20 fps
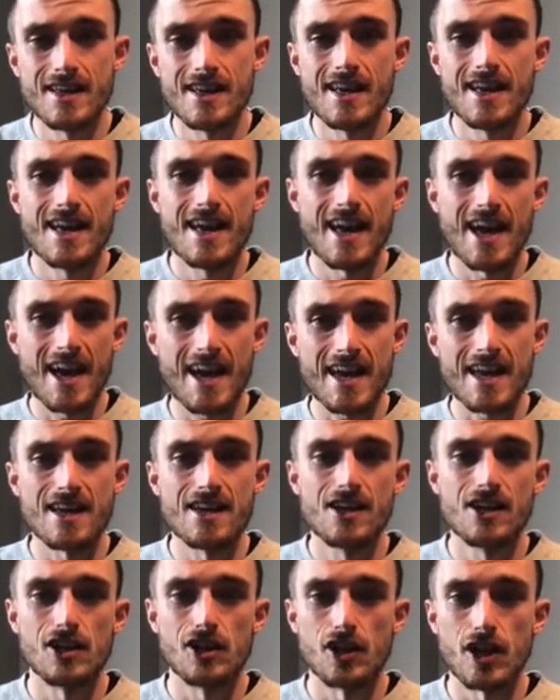hey,
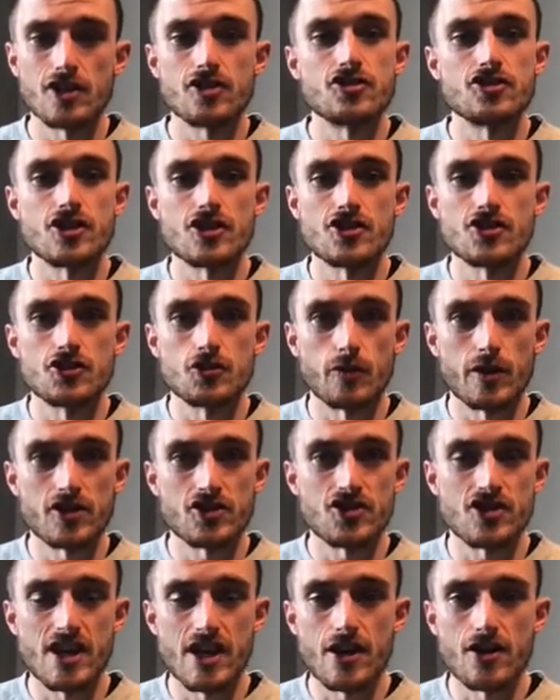let's just switch
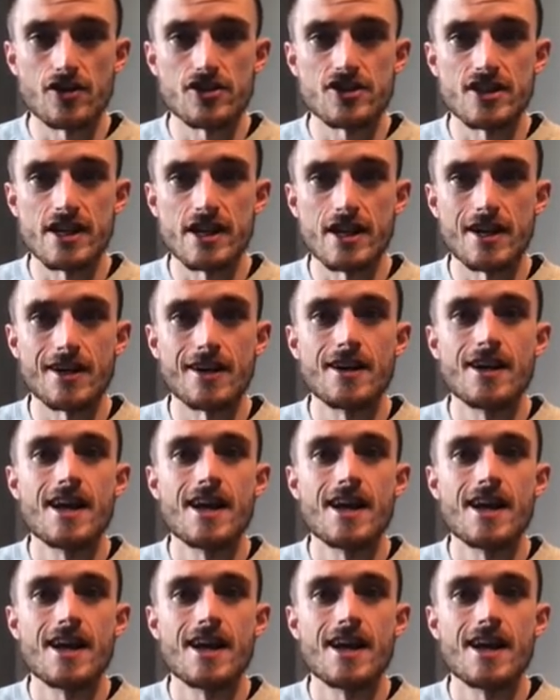gears here